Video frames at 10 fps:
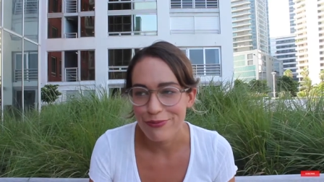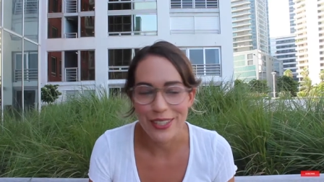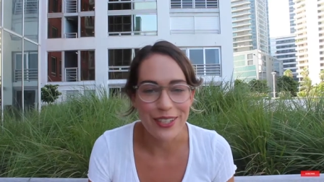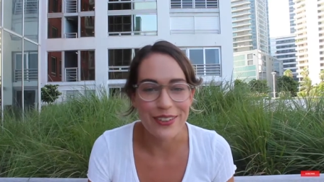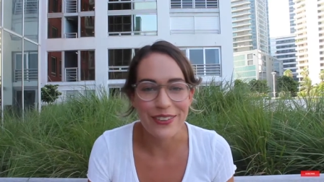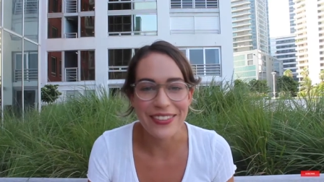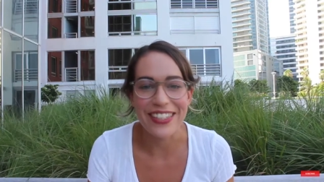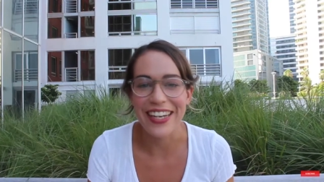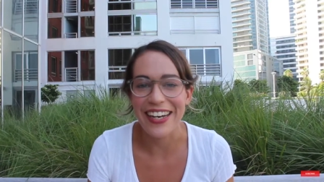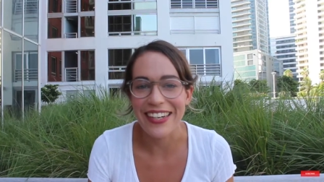So
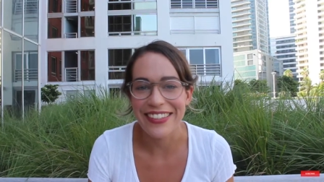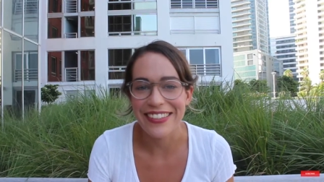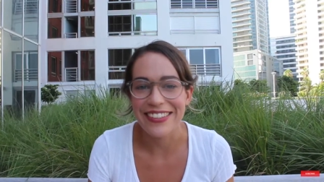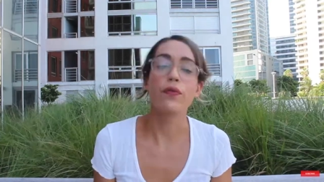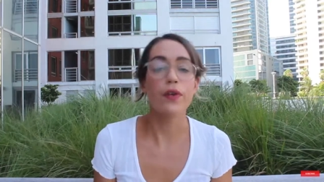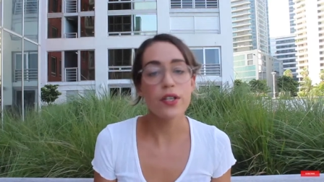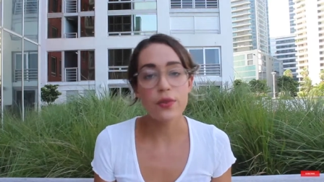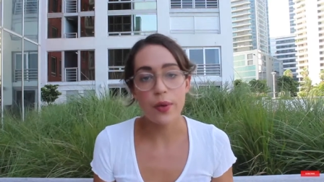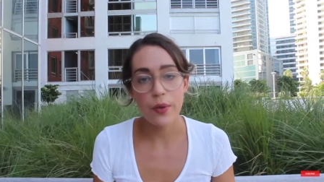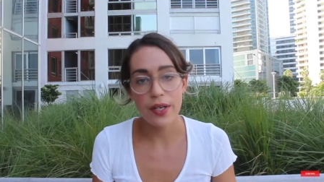yeah.
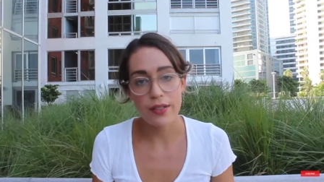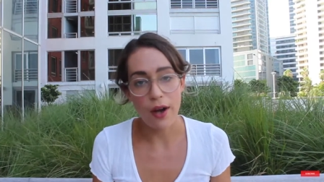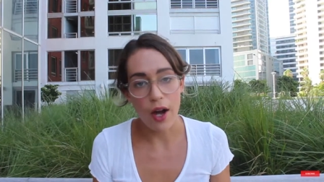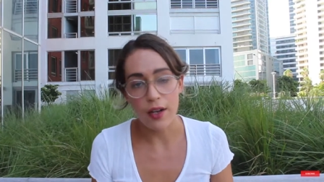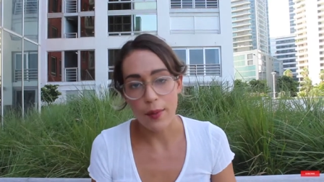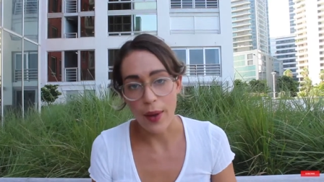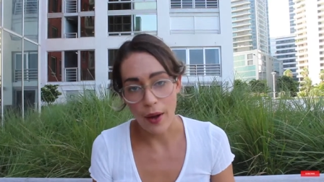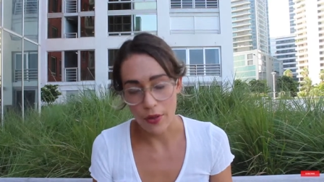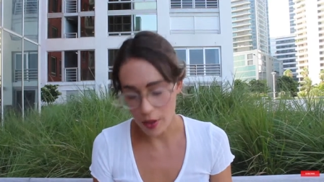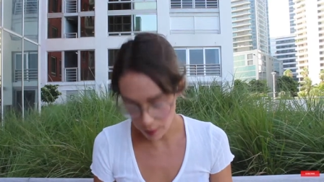First, we're going to talk
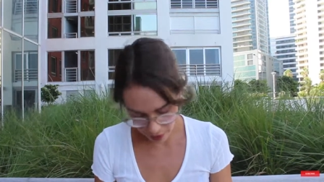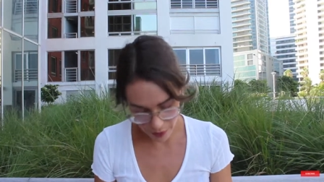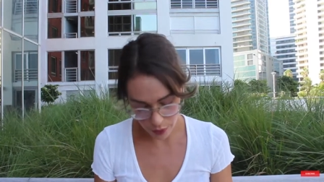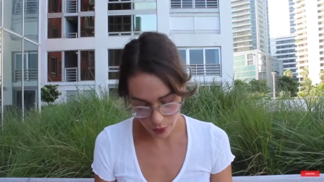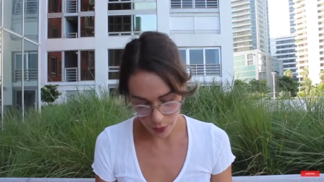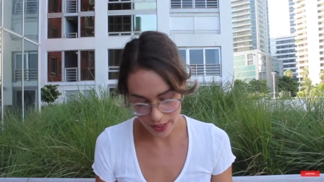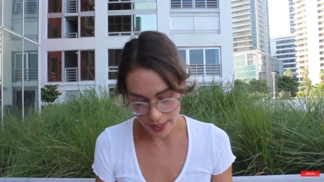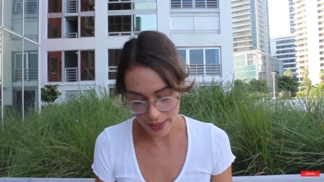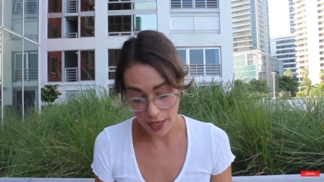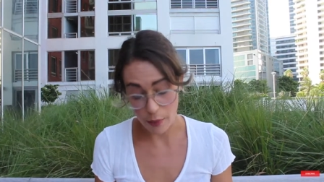about the revenue
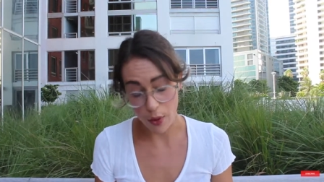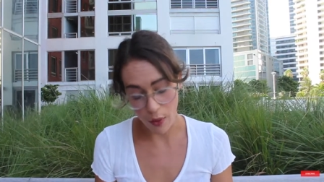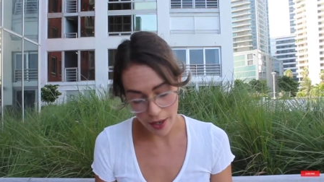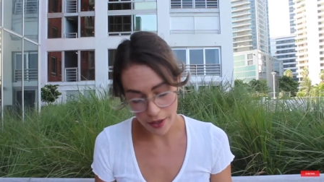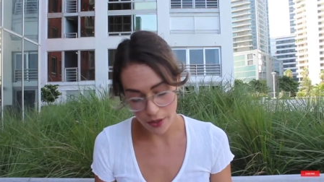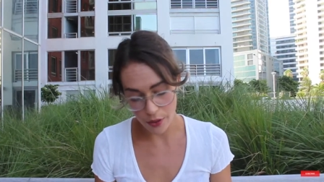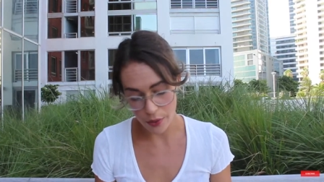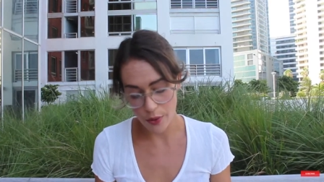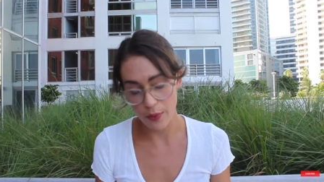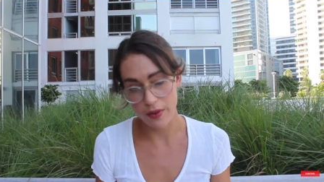sources that require
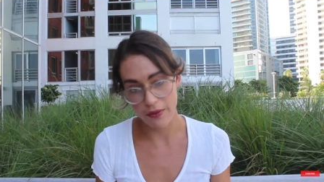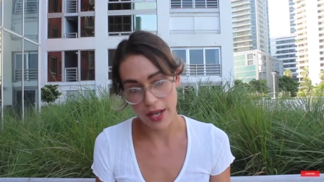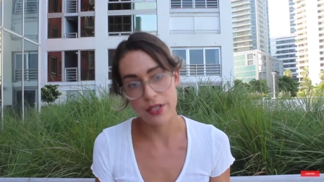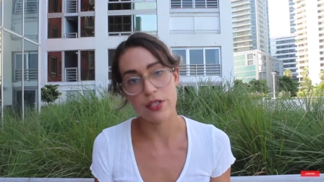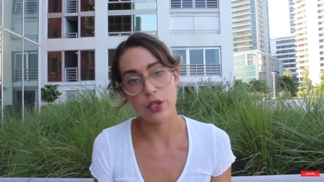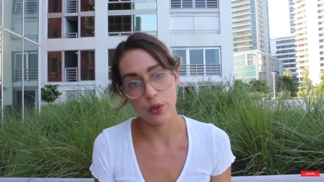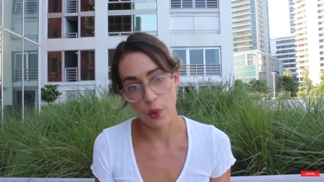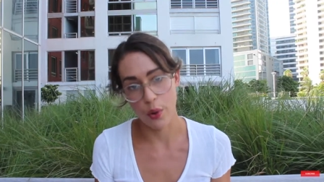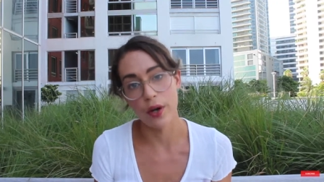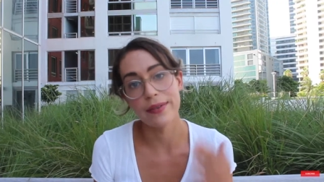you to invest
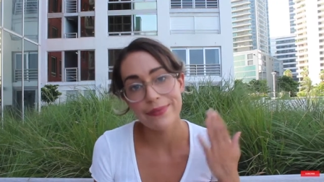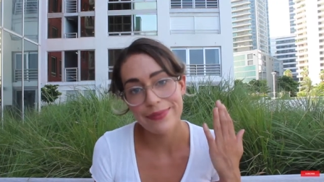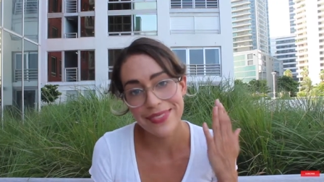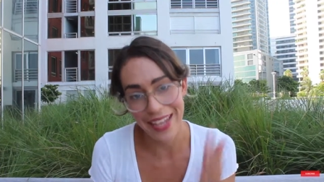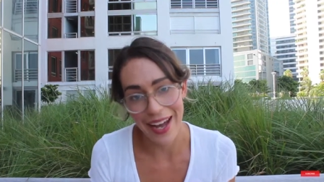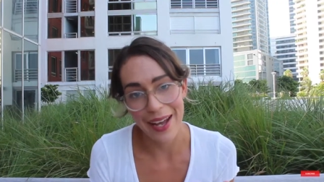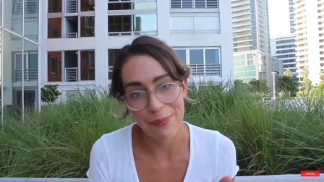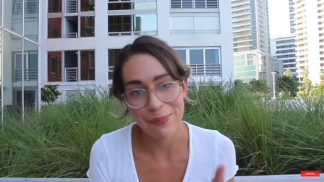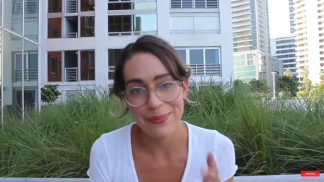your time.